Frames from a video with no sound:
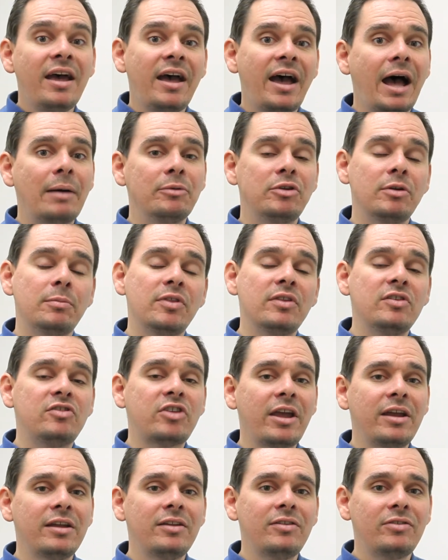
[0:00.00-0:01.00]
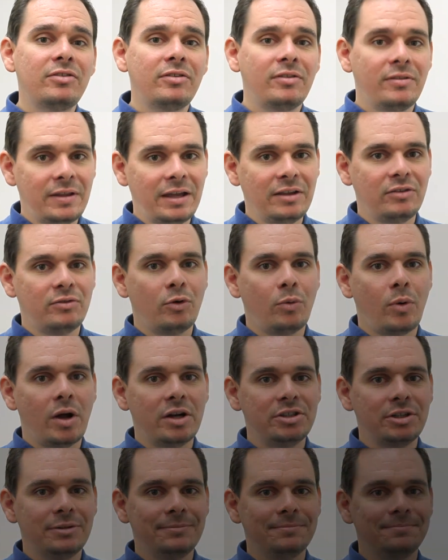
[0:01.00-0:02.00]
I'm Timothy Jenkins, and thanks for
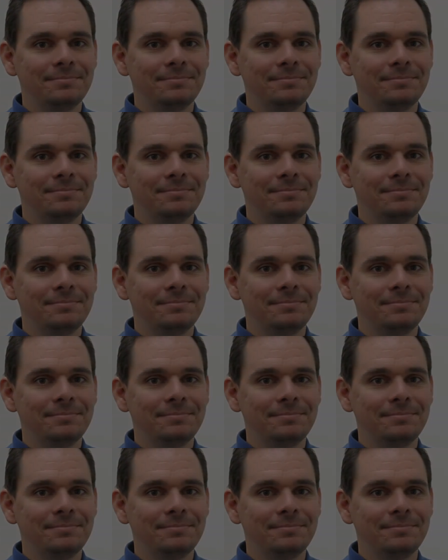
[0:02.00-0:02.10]
watching.